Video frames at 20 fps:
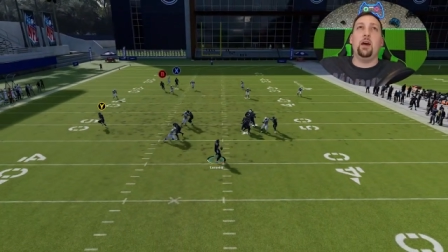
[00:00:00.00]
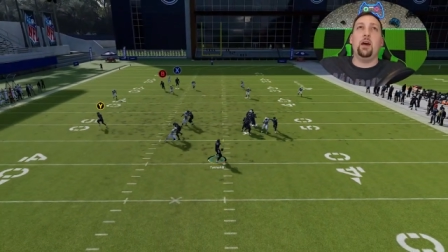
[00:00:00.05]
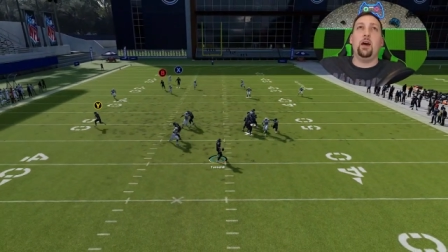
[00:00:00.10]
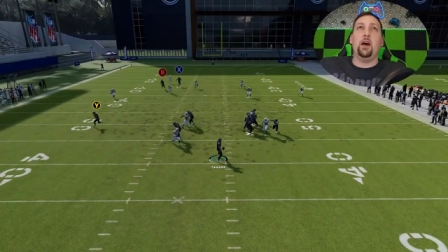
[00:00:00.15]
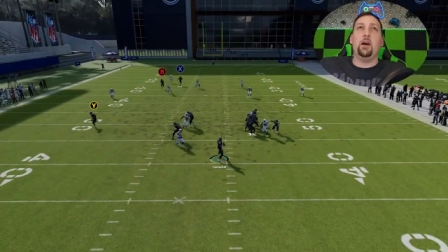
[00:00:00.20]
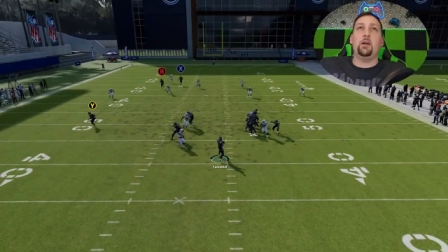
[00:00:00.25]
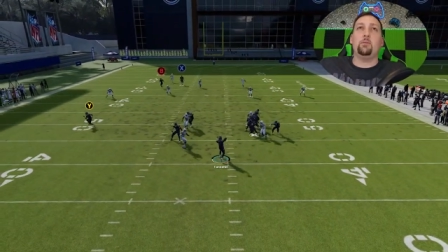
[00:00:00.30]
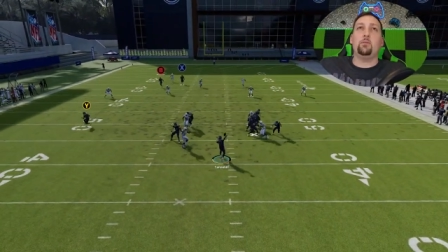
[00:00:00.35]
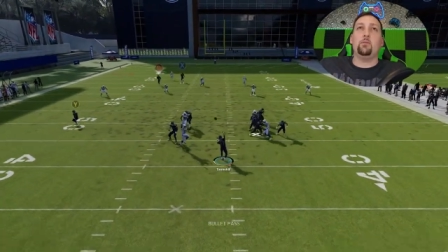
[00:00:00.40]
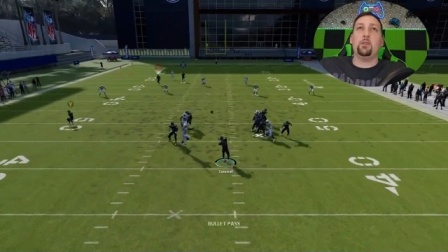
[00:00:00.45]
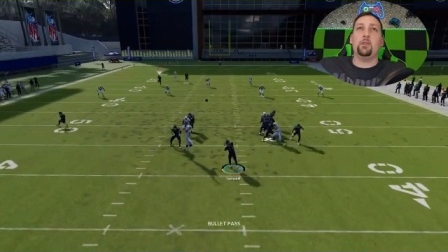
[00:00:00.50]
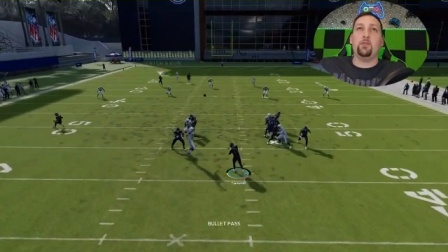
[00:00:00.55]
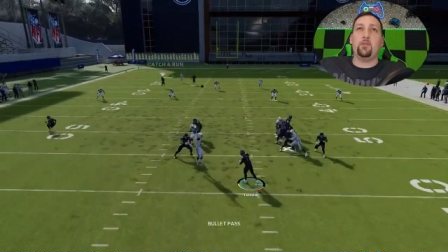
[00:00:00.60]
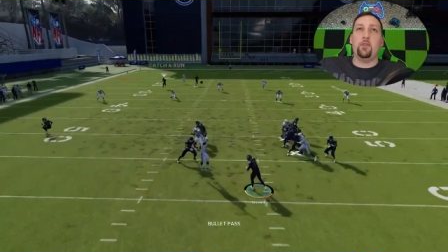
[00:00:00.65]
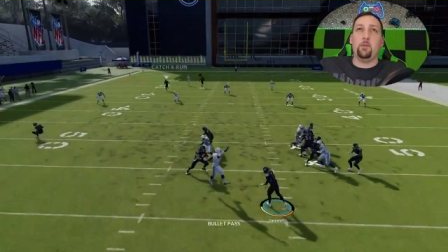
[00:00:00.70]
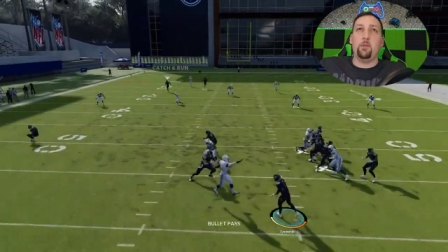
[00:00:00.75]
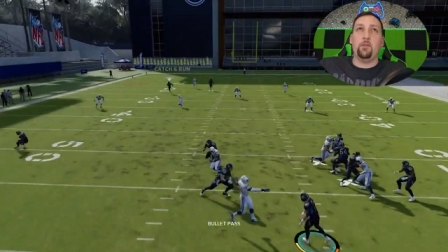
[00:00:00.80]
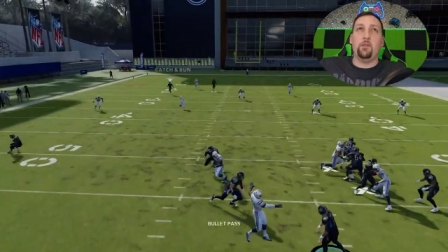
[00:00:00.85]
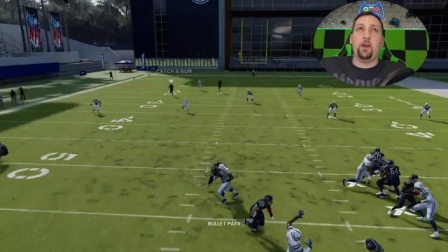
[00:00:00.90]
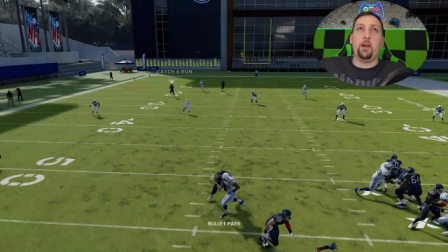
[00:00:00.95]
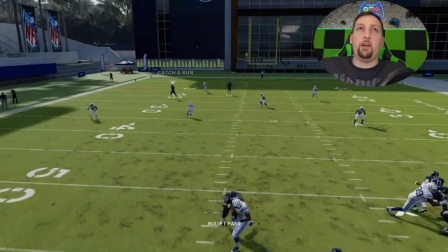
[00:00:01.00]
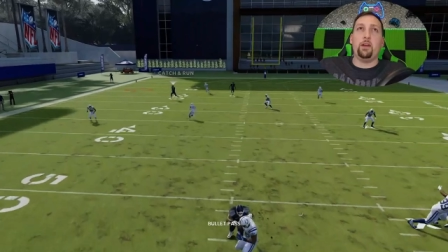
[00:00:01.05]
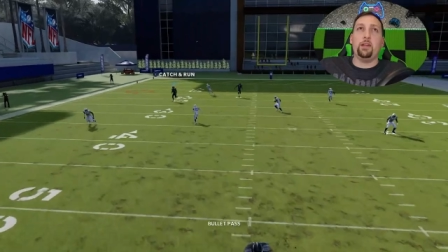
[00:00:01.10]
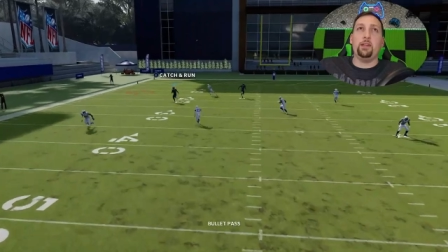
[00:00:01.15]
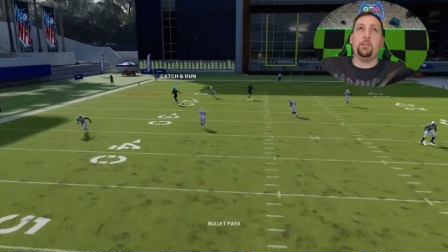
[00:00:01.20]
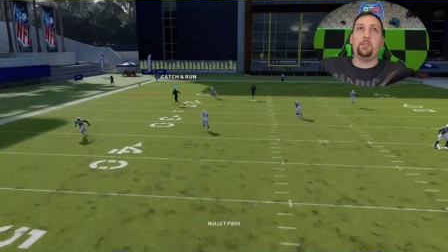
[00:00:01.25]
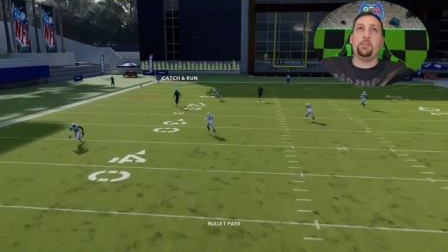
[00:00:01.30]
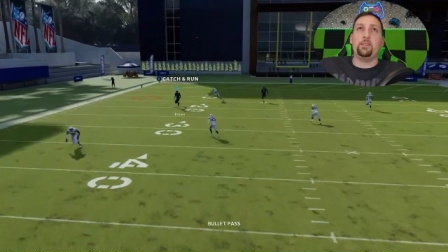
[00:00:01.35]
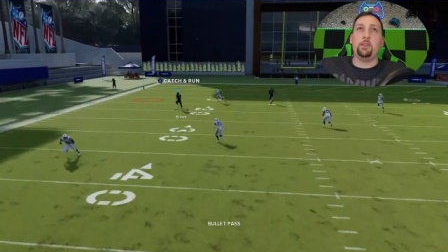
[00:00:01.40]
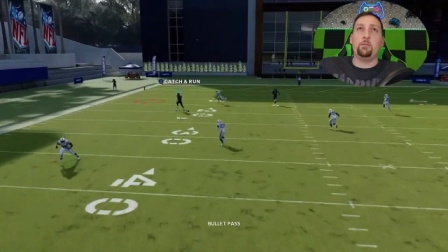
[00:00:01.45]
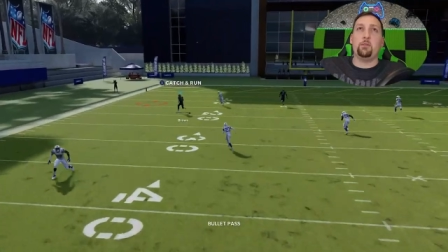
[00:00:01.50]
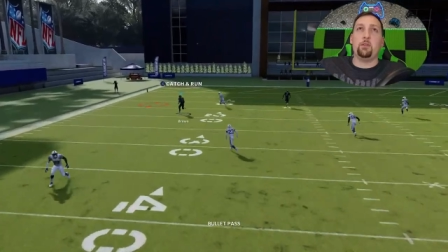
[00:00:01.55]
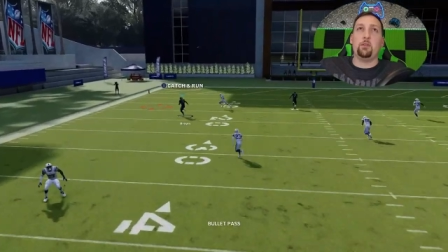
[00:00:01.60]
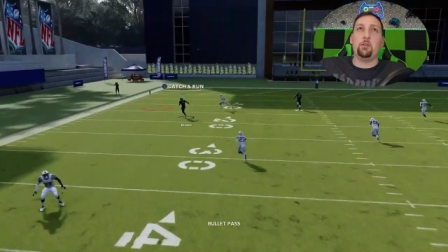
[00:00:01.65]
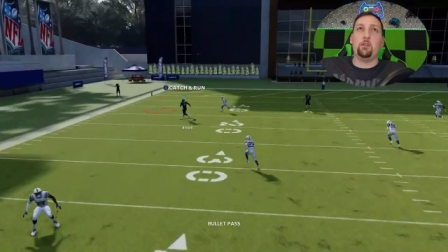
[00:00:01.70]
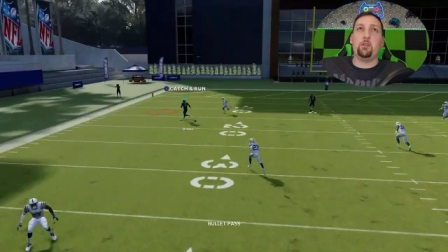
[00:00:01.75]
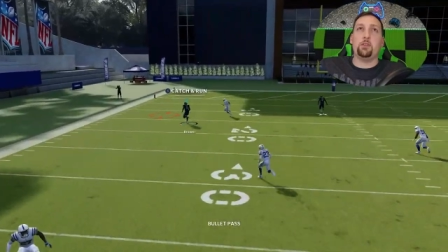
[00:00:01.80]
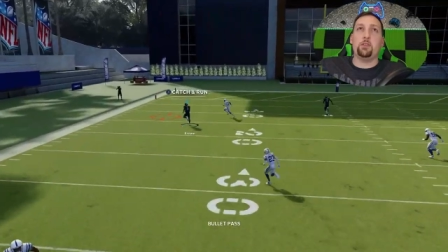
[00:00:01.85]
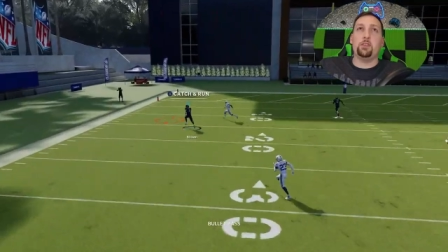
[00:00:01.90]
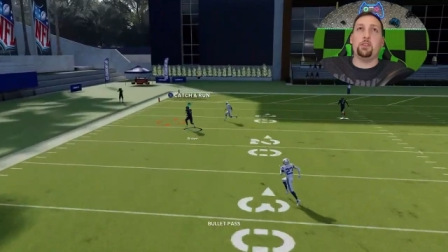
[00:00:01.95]
from a very similar
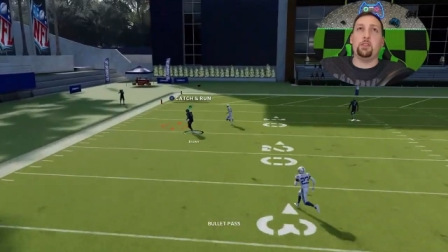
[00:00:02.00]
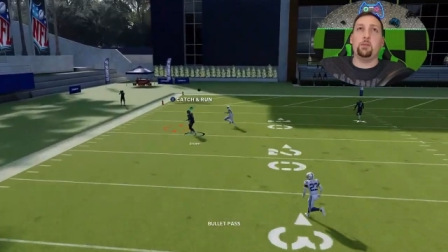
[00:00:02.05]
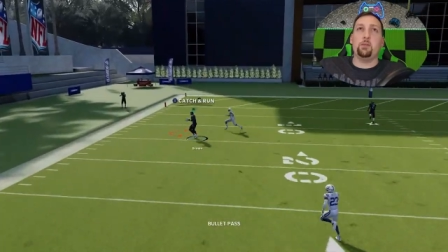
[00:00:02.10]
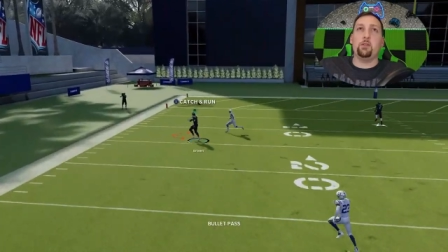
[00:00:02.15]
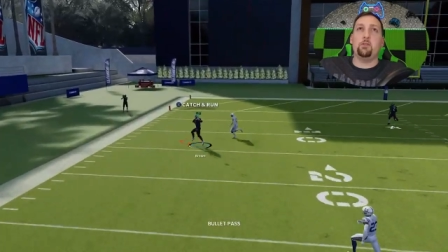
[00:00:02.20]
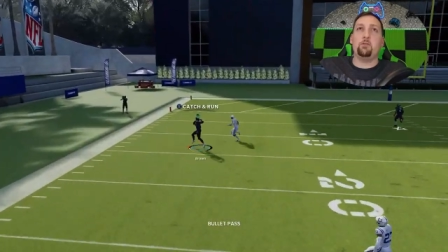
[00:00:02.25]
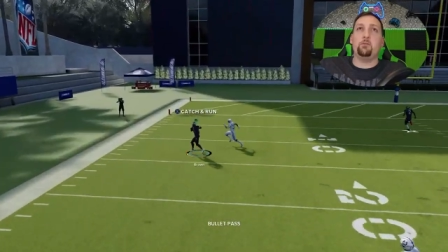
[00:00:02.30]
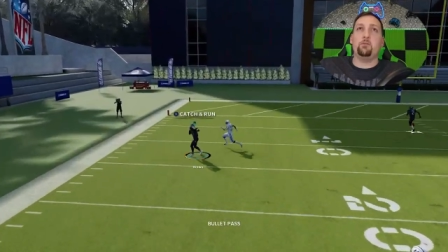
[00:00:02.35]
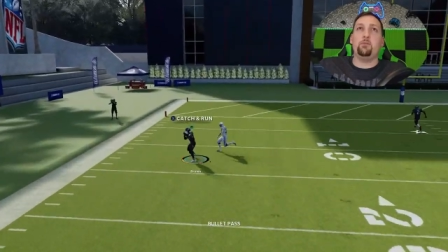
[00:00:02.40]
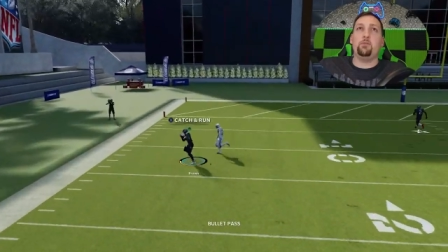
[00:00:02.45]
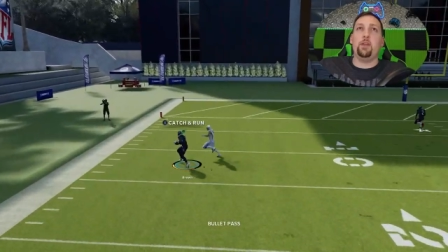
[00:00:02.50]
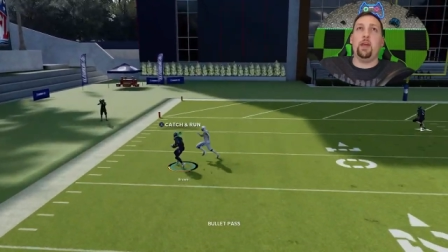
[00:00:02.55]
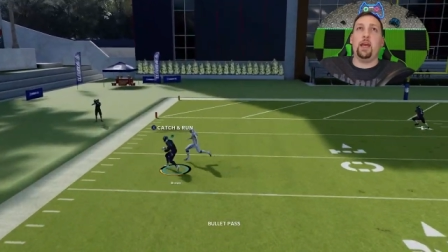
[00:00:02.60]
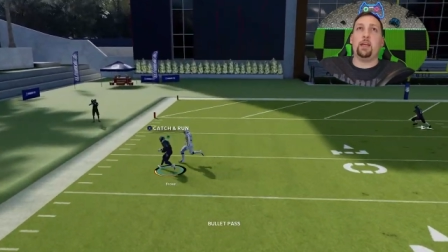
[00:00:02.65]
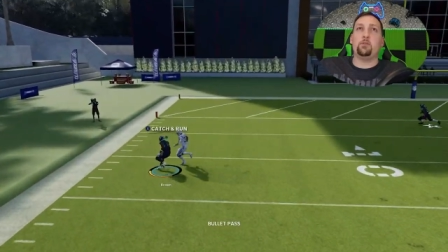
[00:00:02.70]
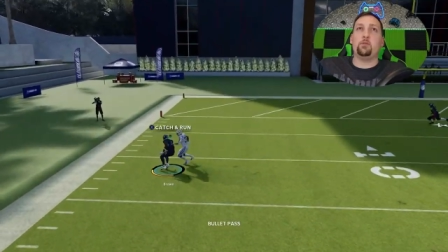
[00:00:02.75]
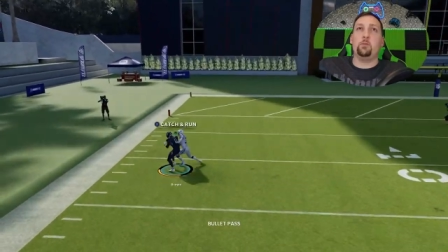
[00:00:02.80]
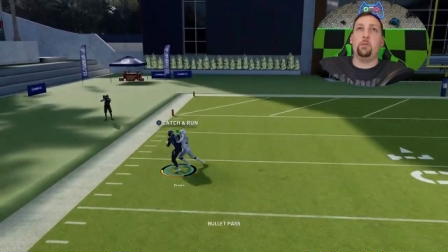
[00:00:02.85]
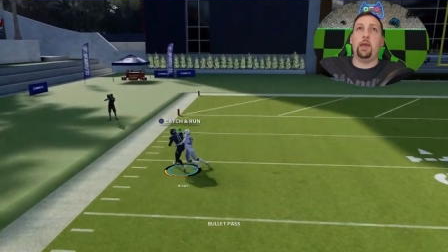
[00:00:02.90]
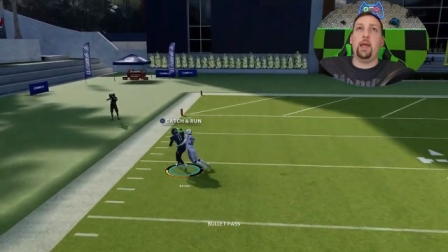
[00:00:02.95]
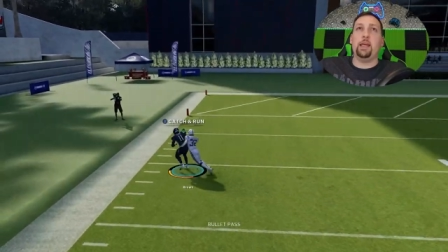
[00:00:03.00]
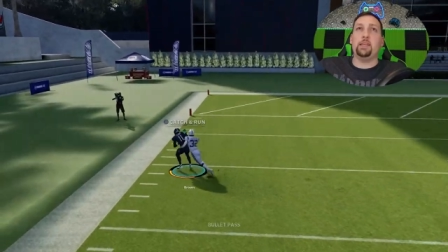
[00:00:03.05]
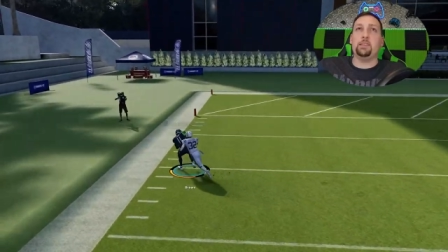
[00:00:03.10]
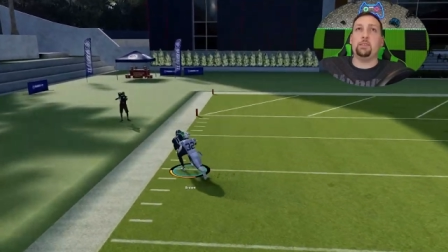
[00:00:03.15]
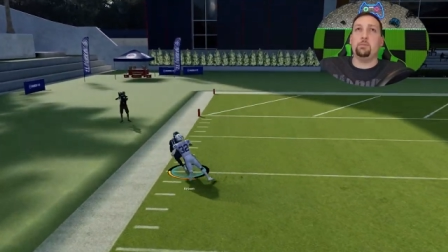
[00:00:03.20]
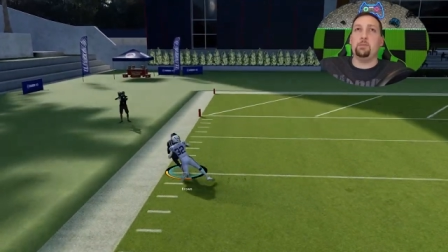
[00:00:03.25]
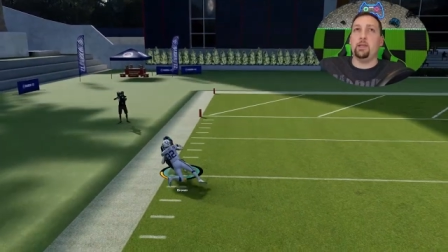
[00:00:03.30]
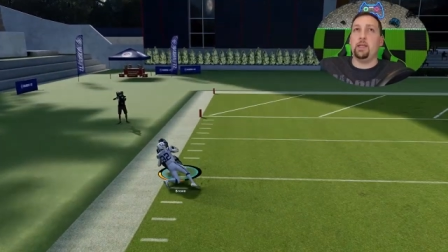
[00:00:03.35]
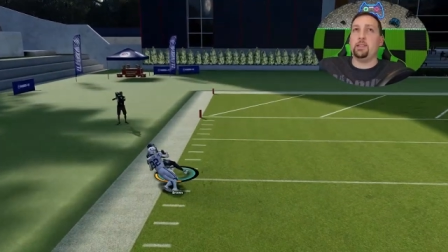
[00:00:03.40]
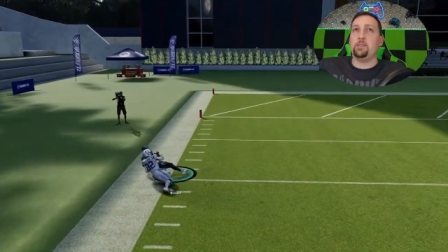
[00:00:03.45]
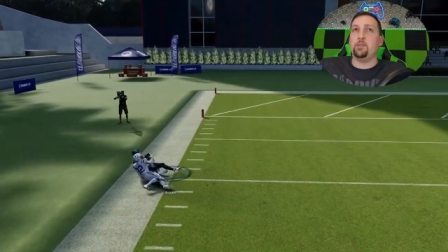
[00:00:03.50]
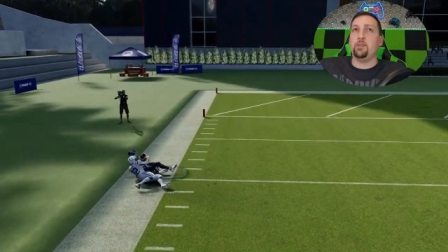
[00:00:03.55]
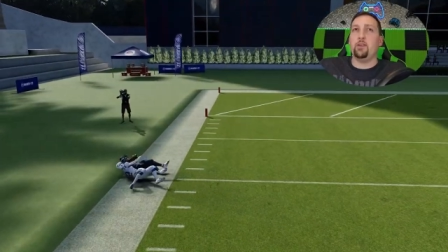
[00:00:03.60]
look to some of the actual passing plays.